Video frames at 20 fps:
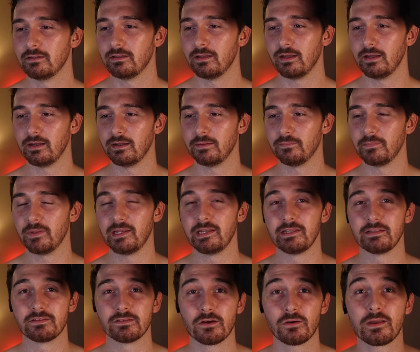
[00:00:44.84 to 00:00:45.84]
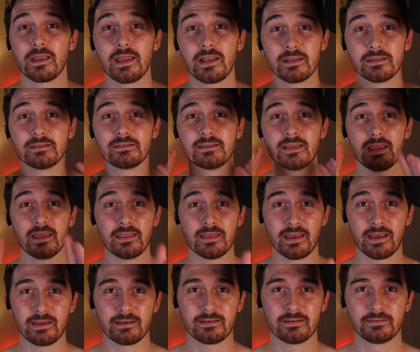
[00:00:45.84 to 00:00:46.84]
And it's okay to say
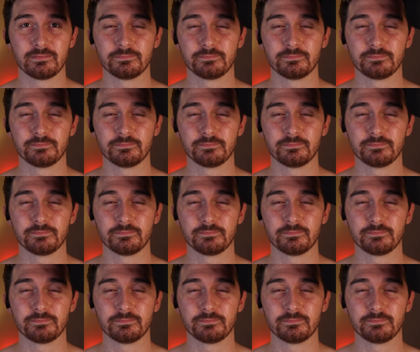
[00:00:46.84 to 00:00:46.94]
that.